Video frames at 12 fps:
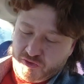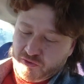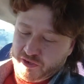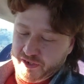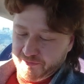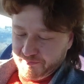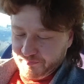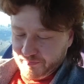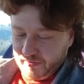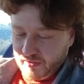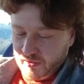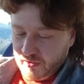Sorry.
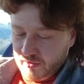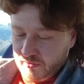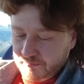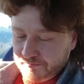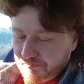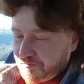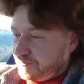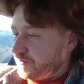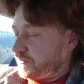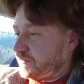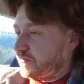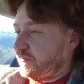Um,
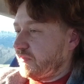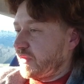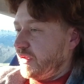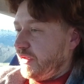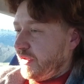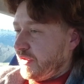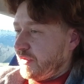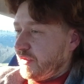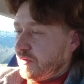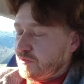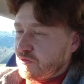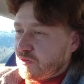
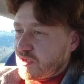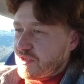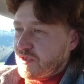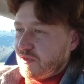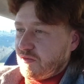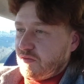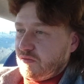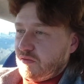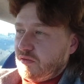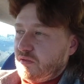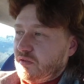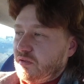and of course,
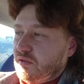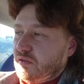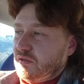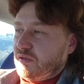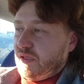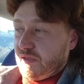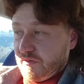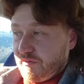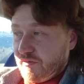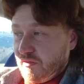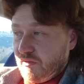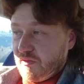the
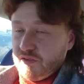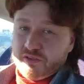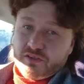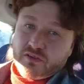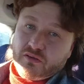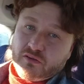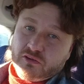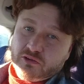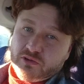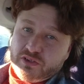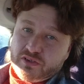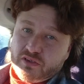other thing is
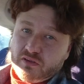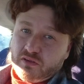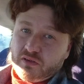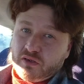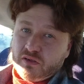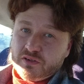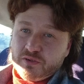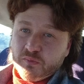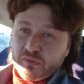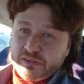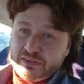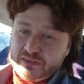always
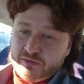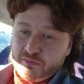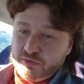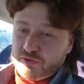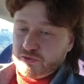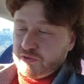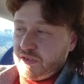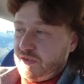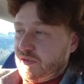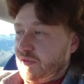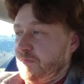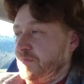contemplating
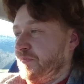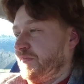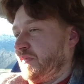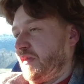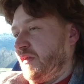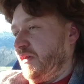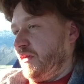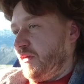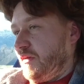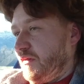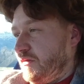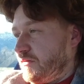between
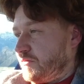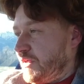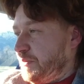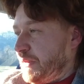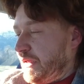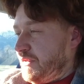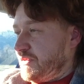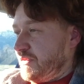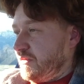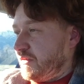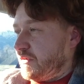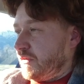
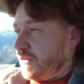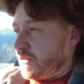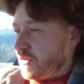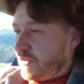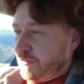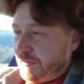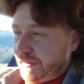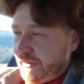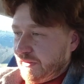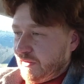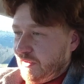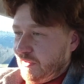repainting the car
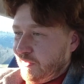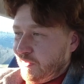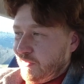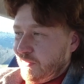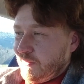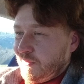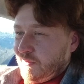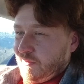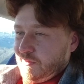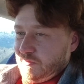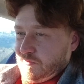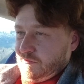completely,
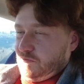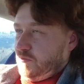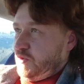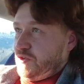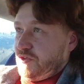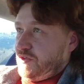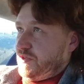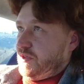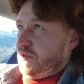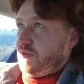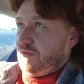which is